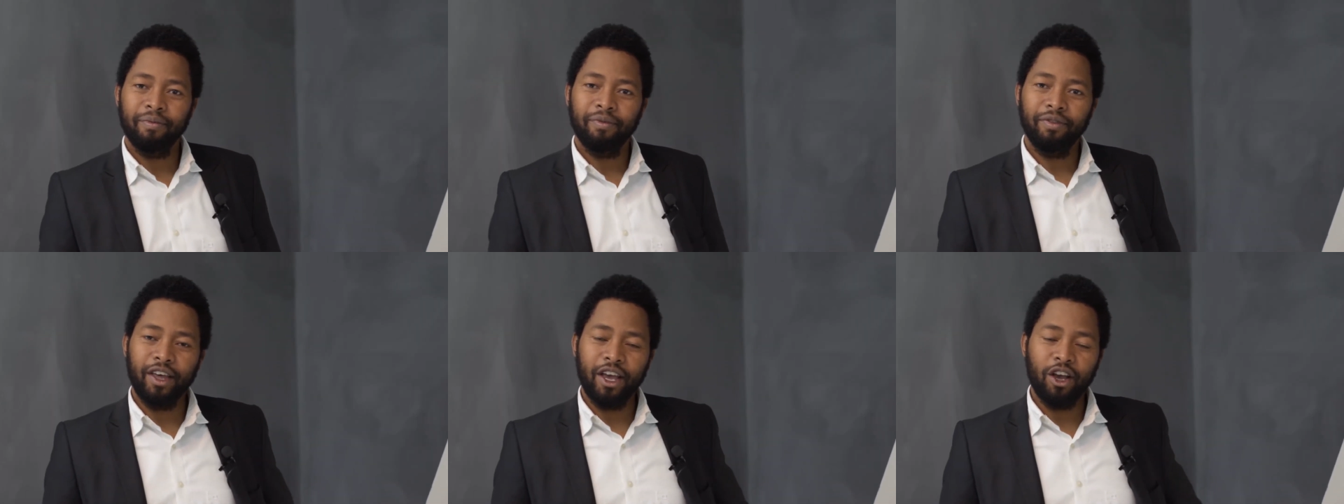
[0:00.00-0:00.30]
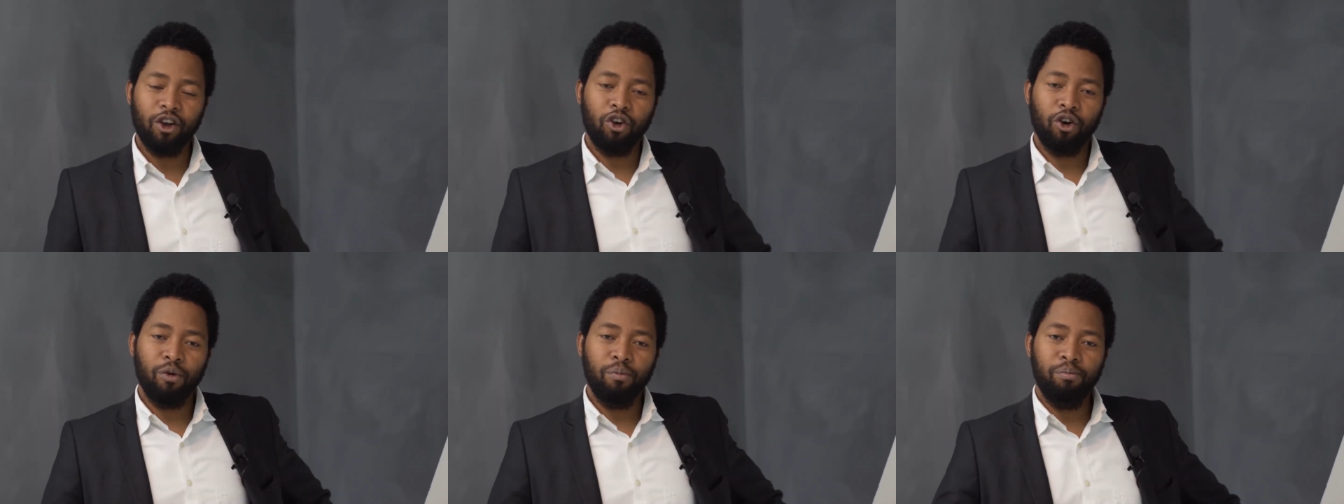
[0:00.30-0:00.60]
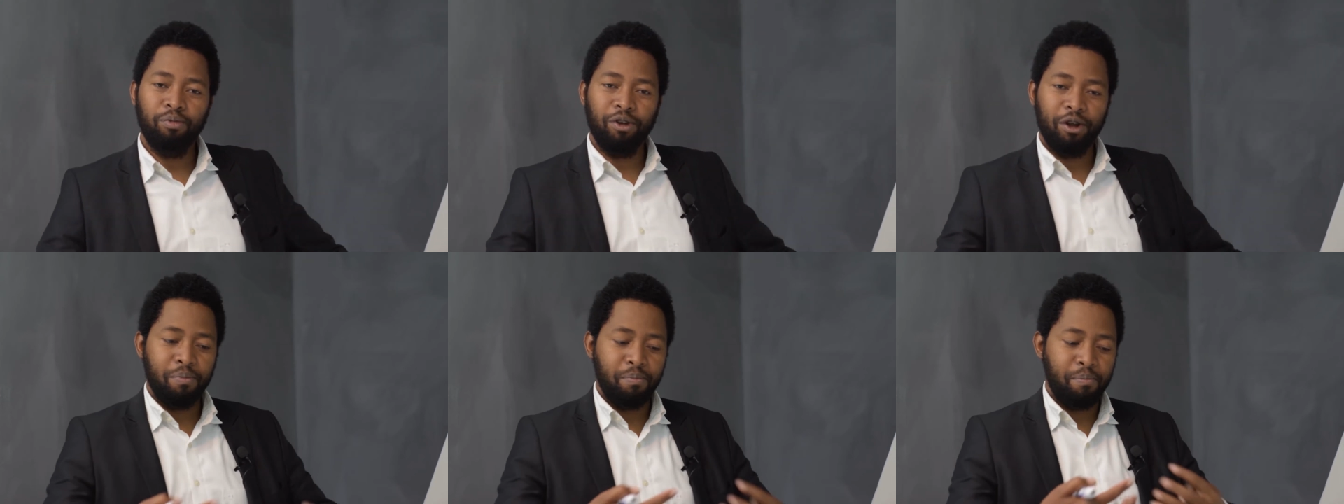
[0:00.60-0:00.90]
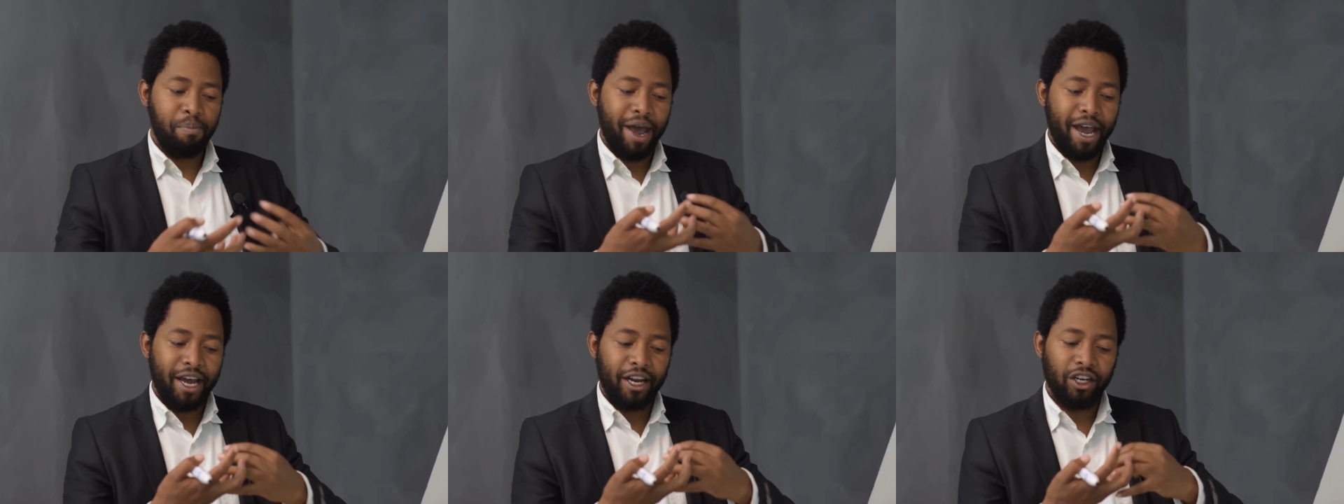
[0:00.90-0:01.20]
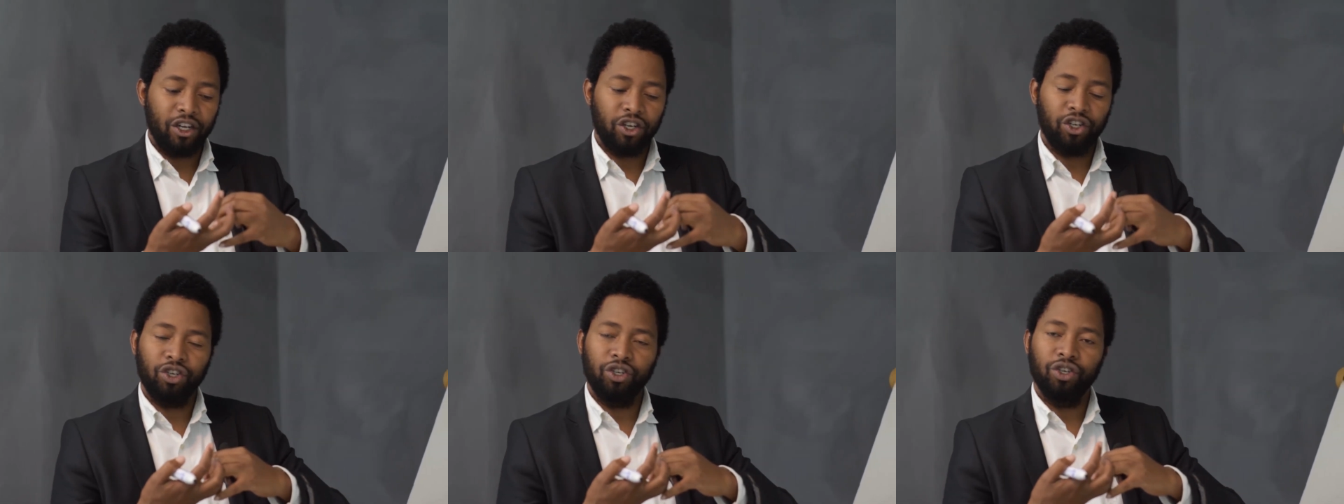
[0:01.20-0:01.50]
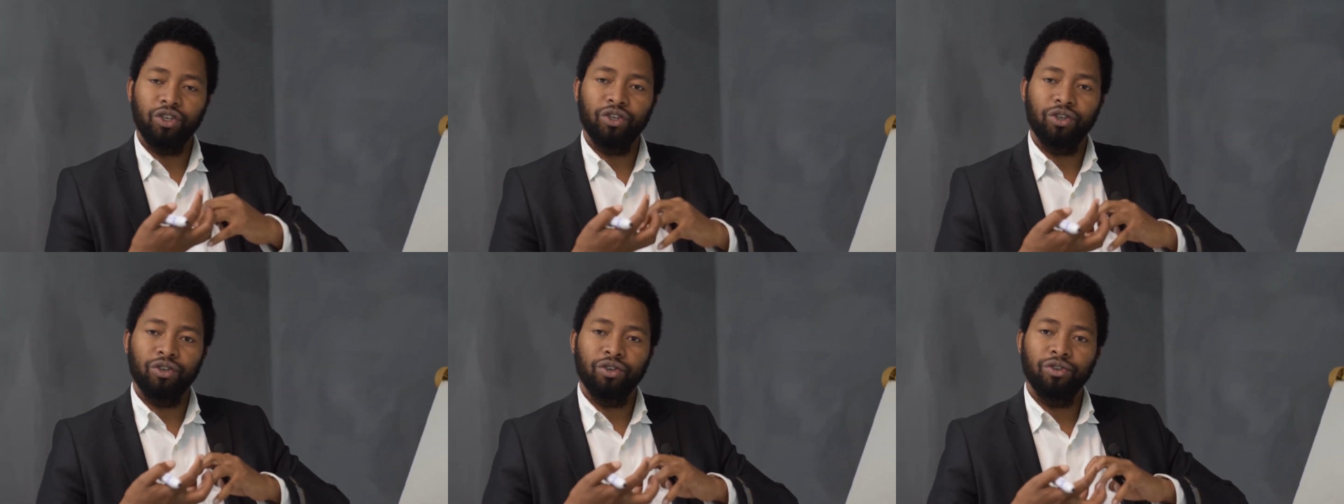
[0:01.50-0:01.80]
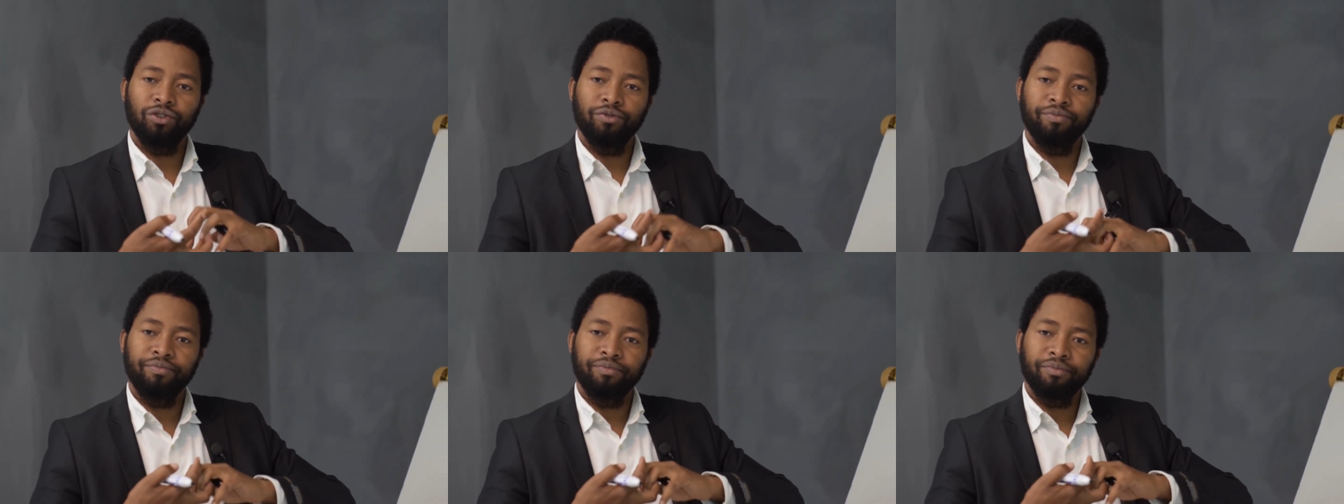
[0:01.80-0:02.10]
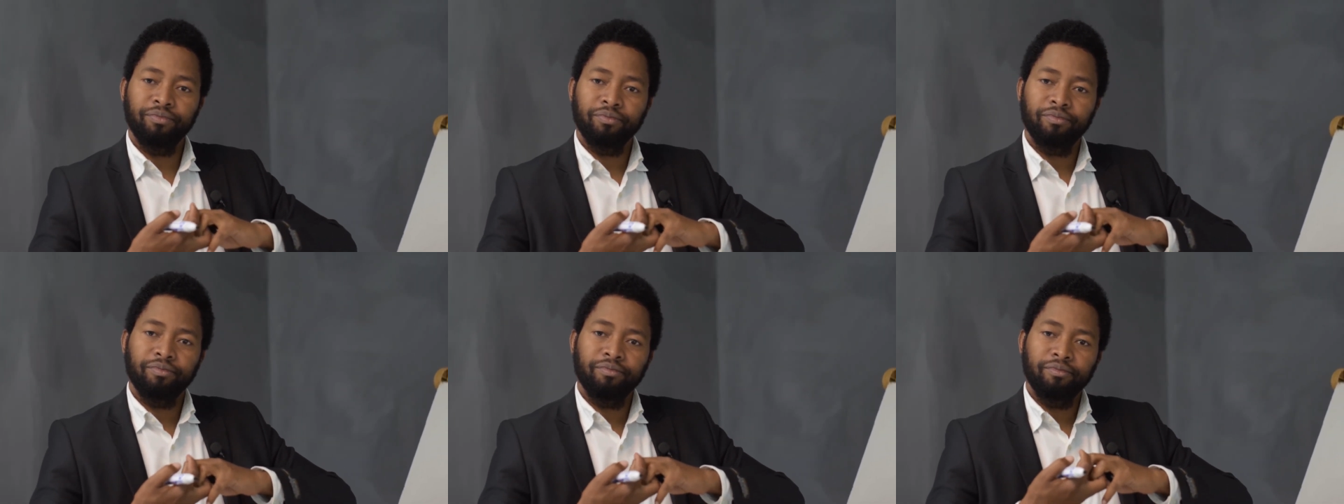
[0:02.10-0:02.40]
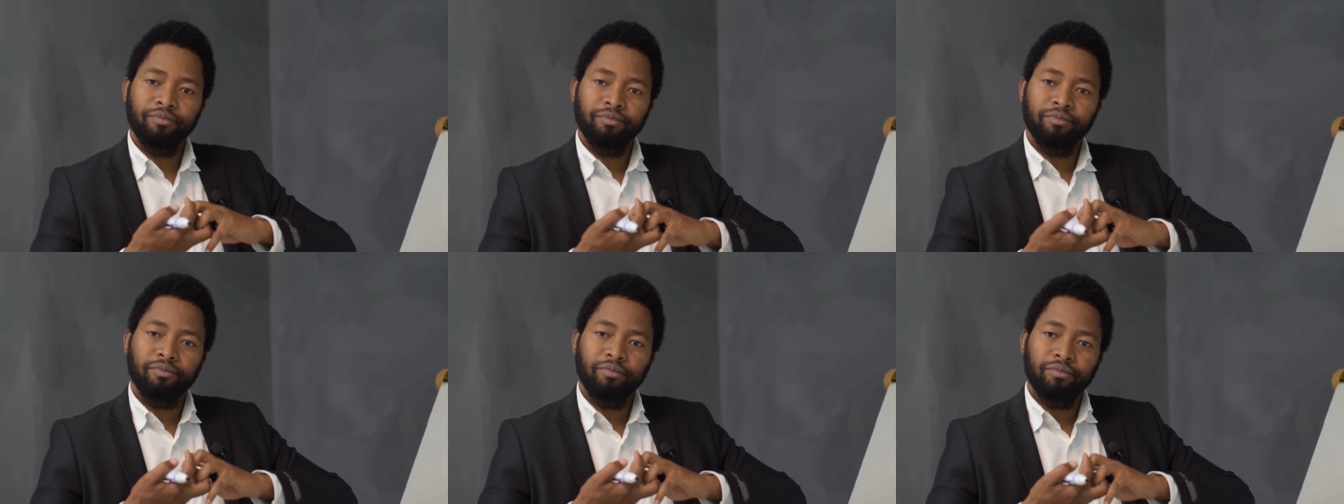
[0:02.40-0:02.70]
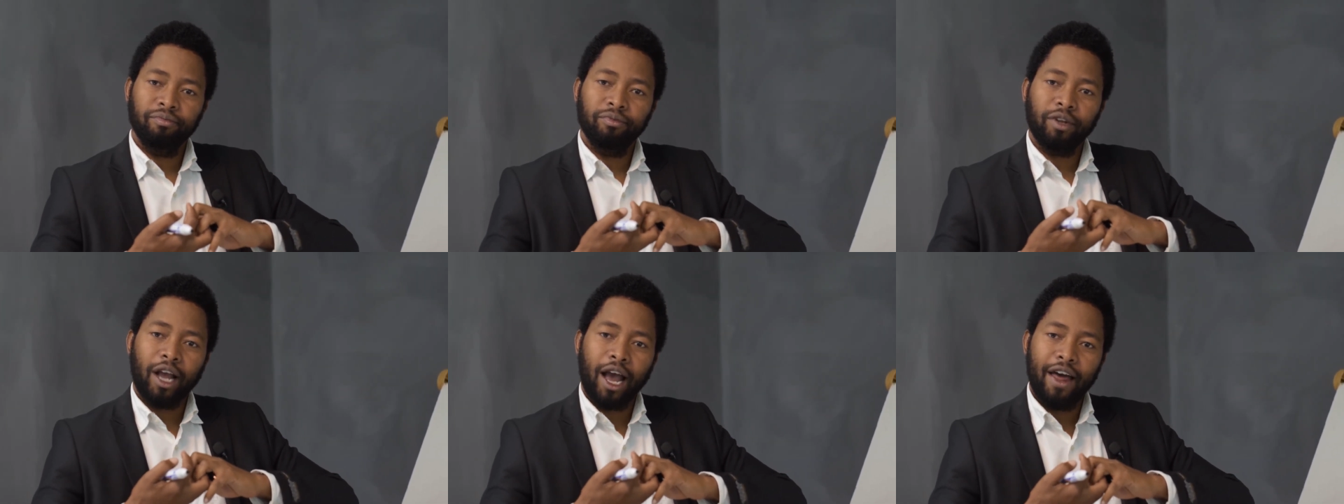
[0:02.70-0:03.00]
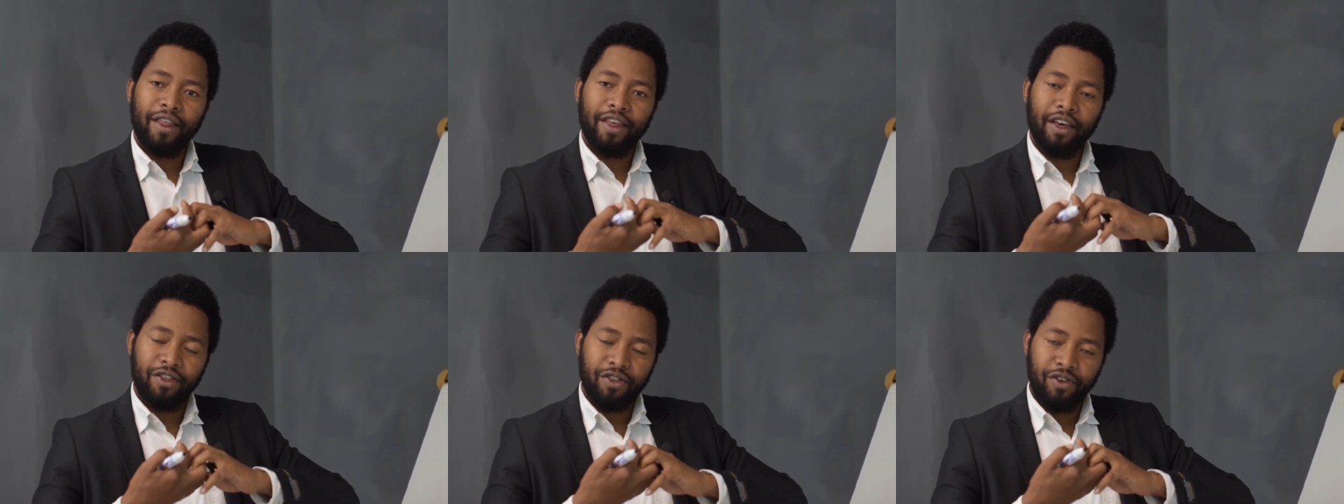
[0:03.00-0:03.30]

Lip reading: They complement. Other